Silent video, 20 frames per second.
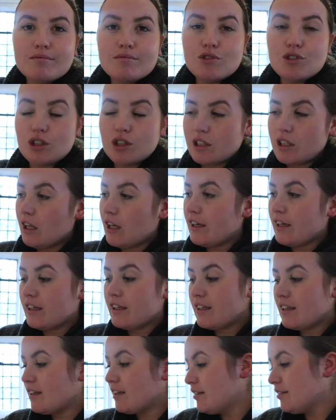Just
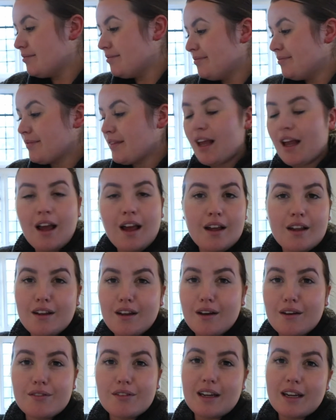like,
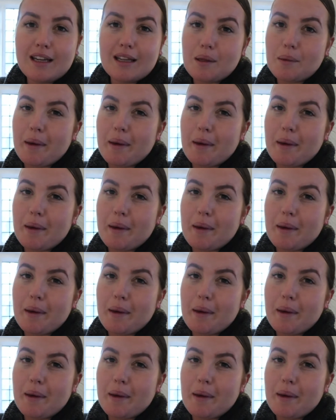not feeling the